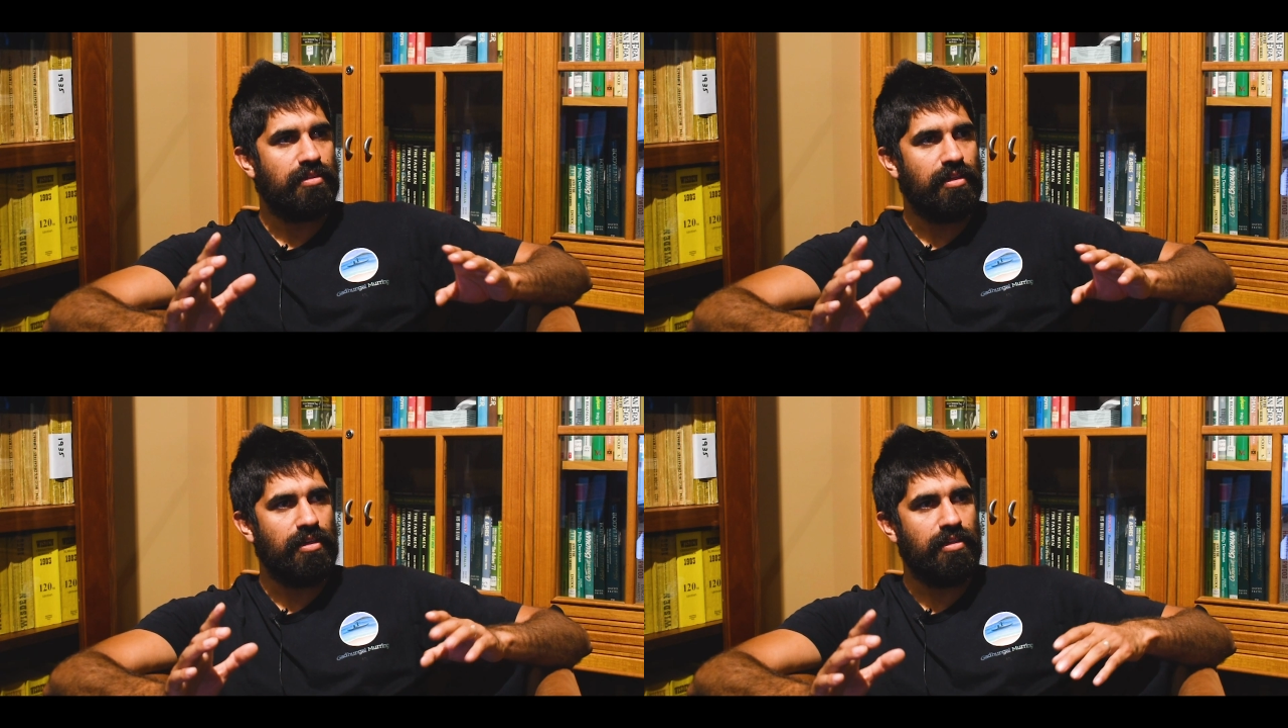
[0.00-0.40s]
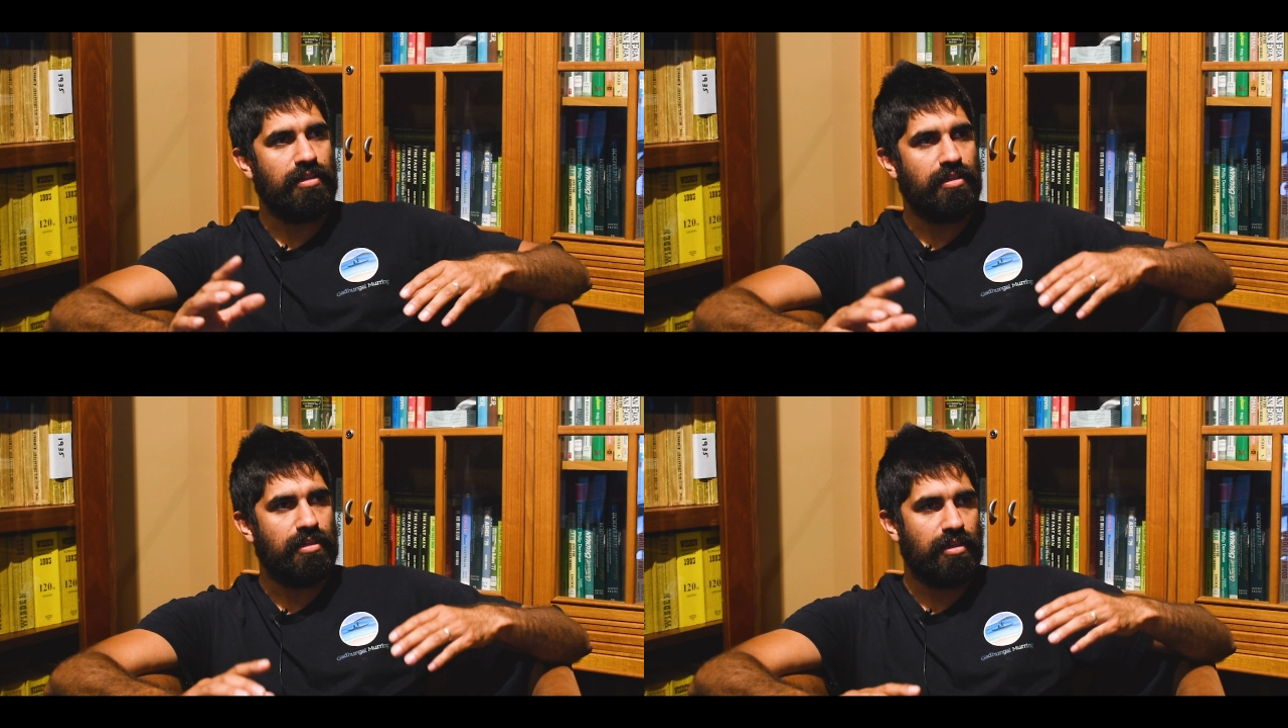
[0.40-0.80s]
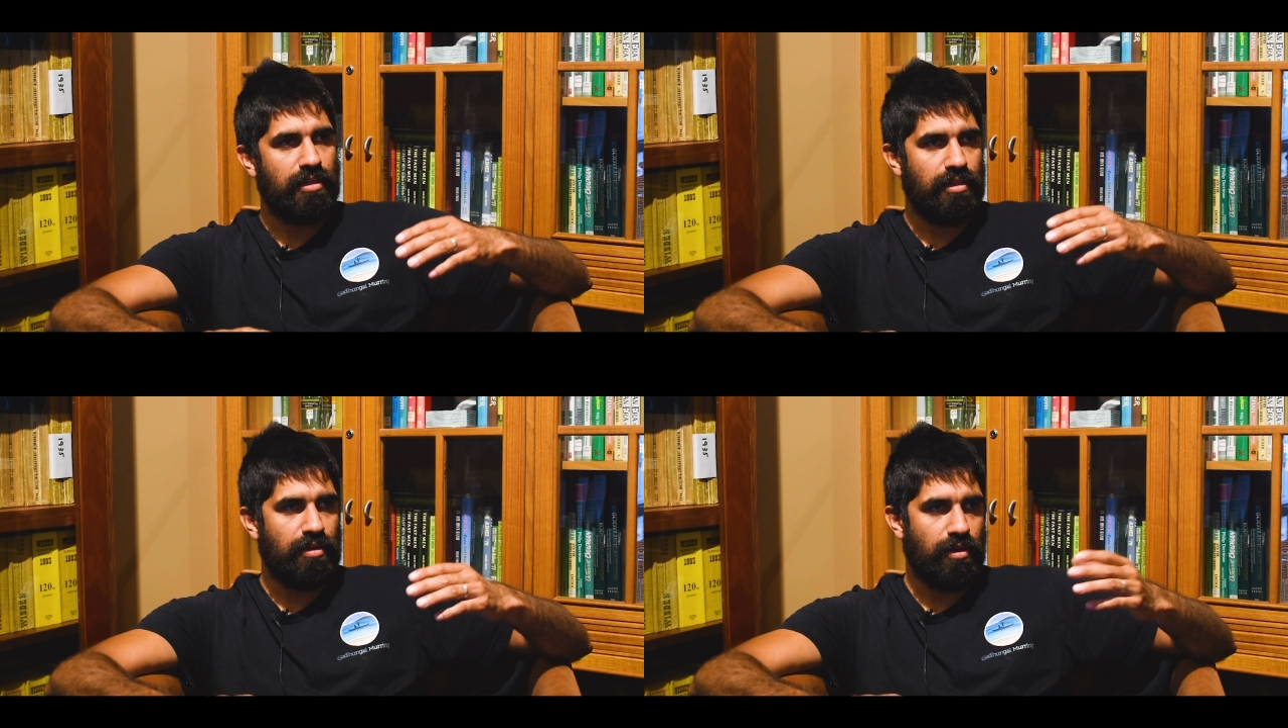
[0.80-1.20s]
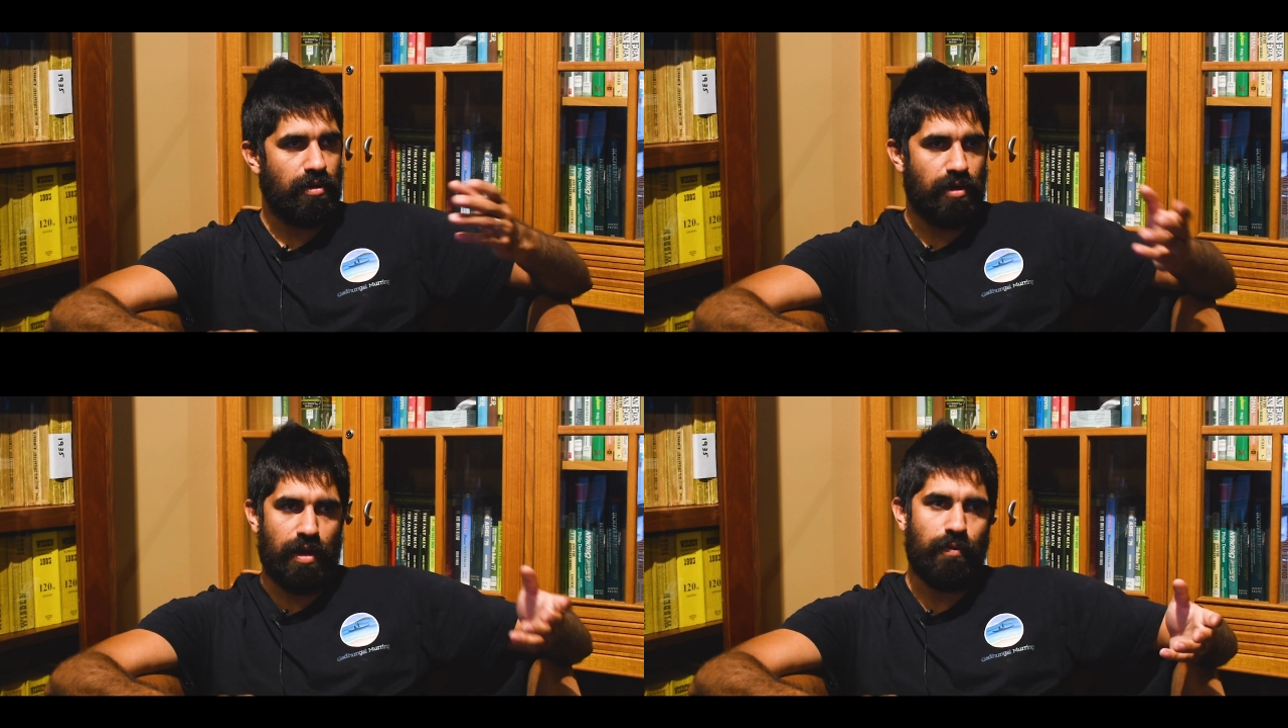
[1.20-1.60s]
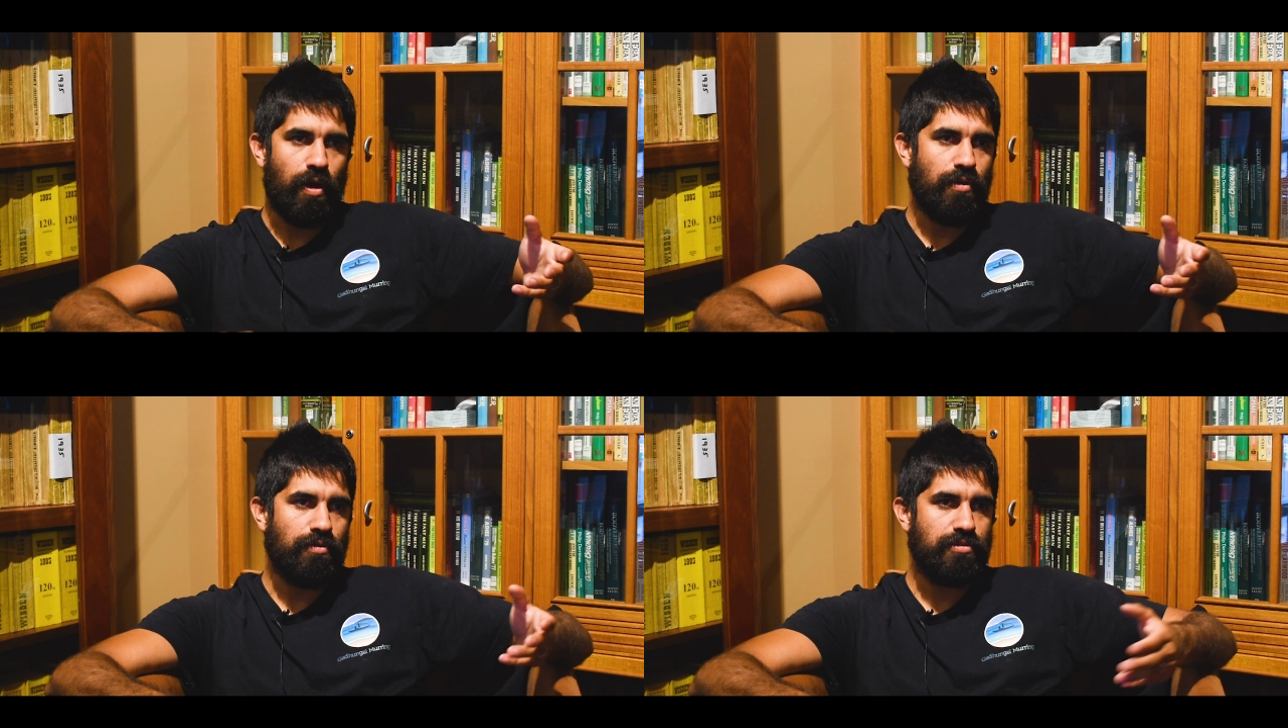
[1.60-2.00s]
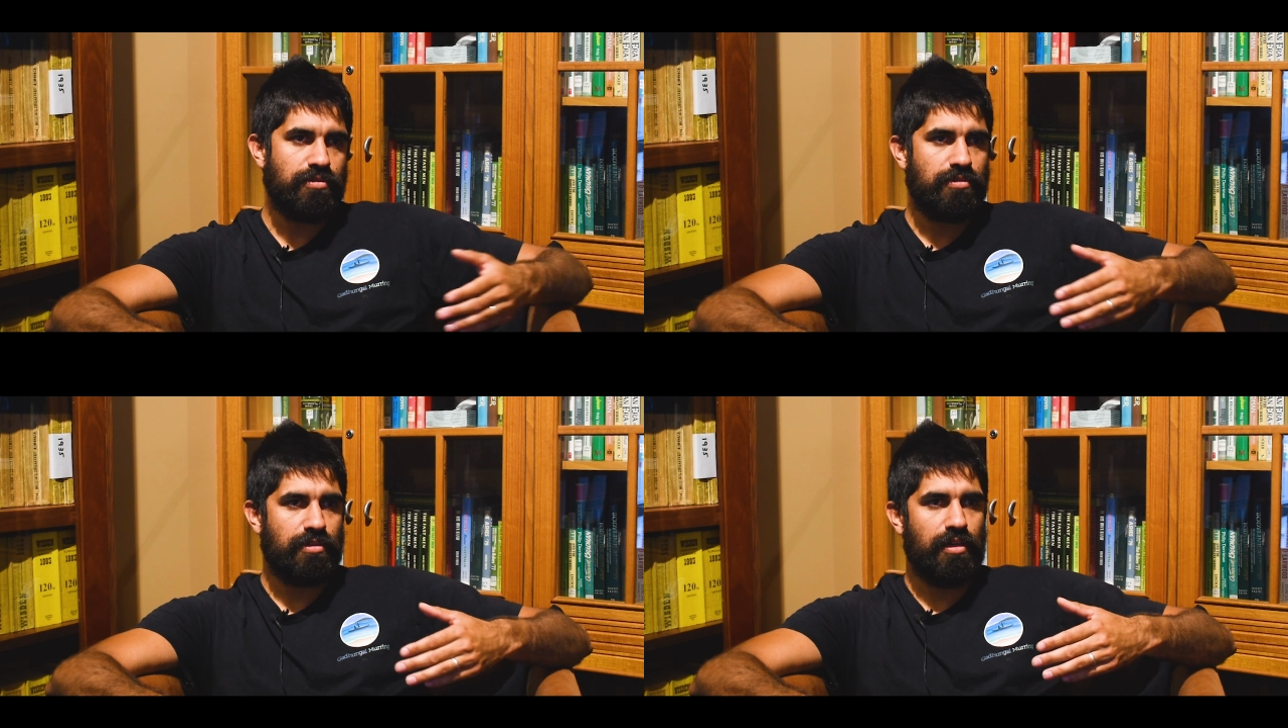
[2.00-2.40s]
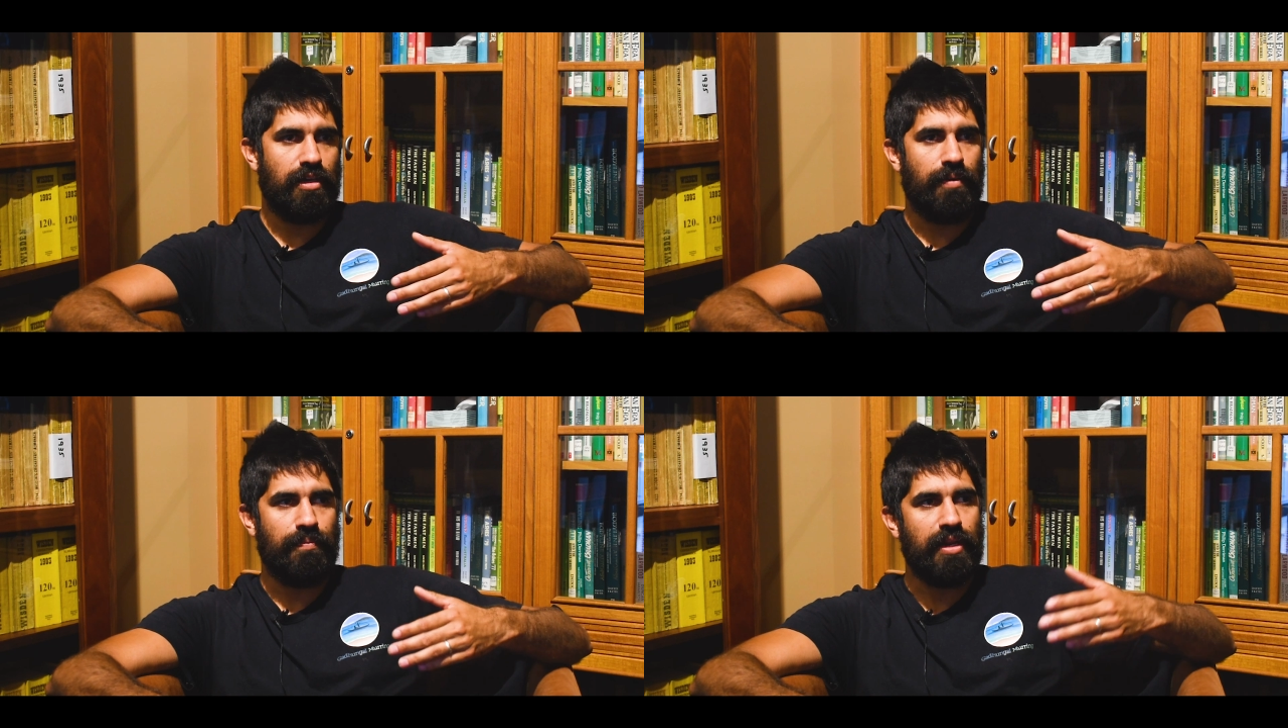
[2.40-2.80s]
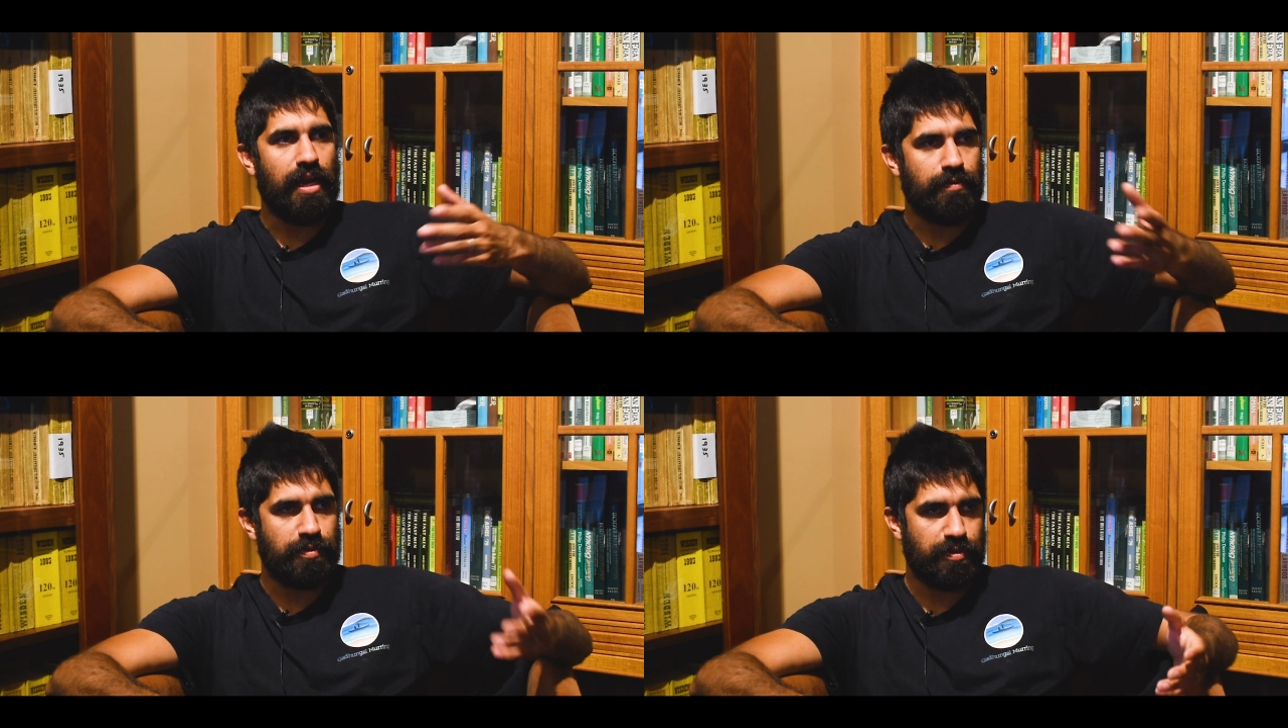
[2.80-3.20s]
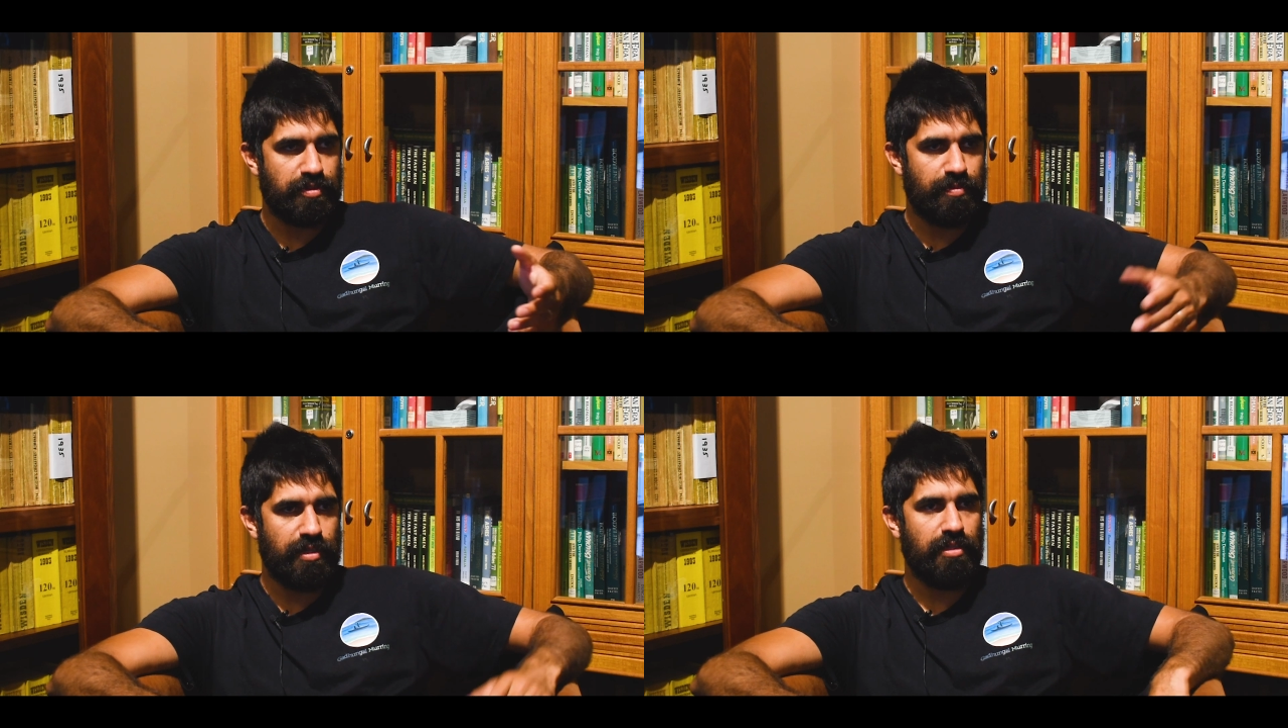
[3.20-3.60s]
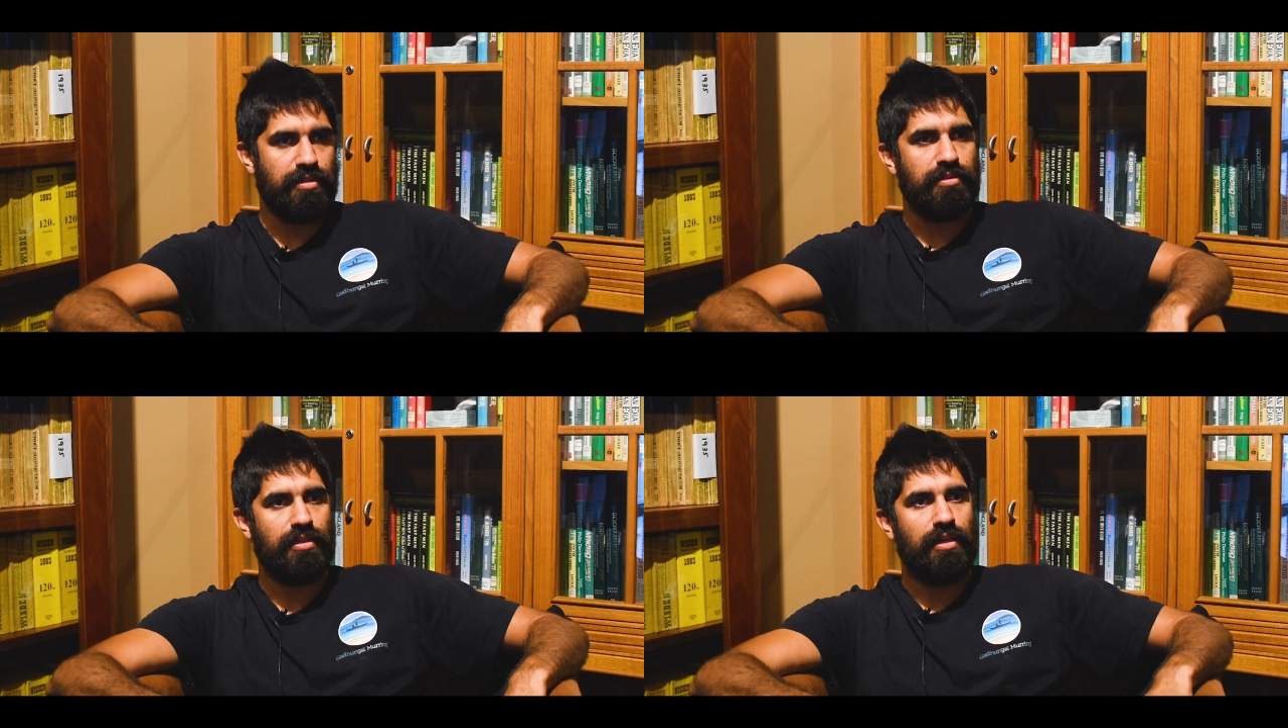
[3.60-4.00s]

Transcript: in our roles and our responsibilities.